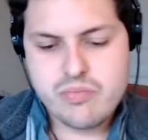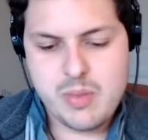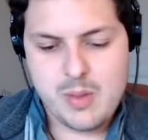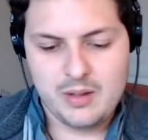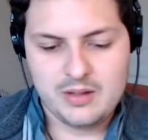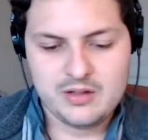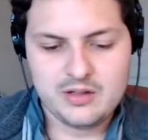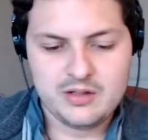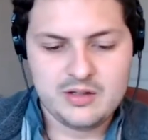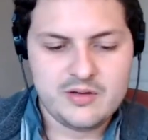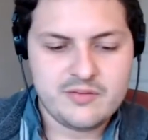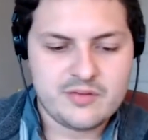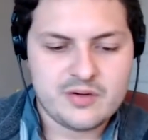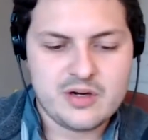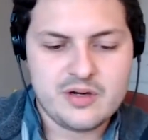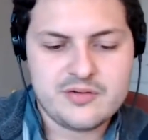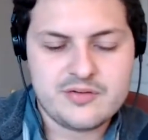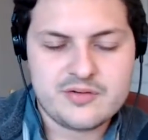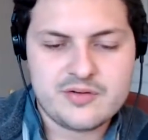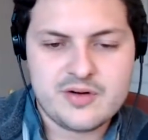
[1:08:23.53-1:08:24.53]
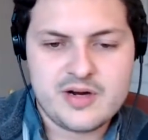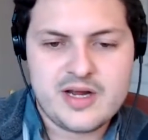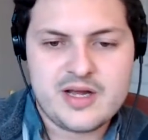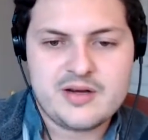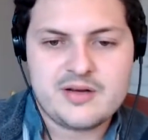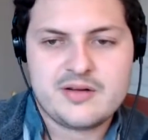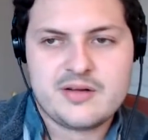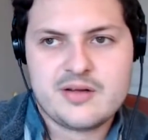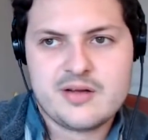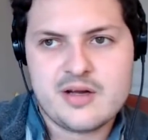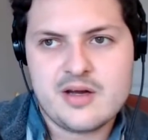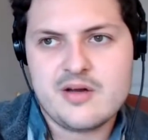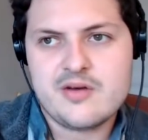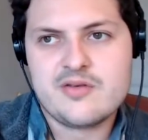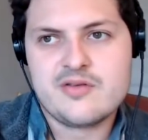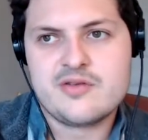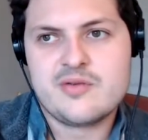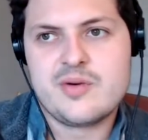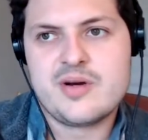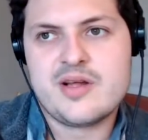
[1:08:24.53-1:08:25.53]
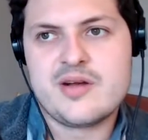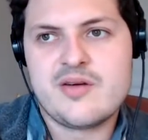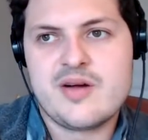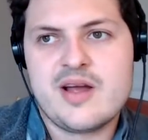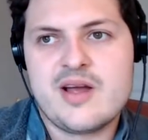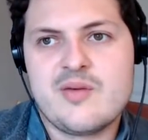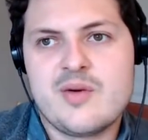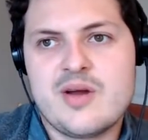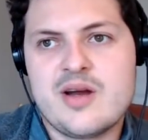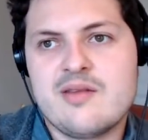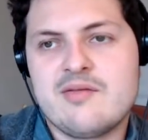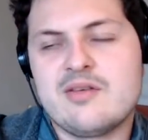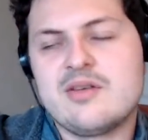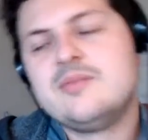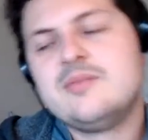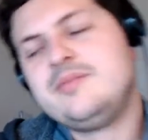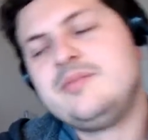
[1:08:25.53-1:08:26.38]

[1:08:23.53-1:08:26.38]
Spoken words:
a little over 100 grand, 120 grand, whatever.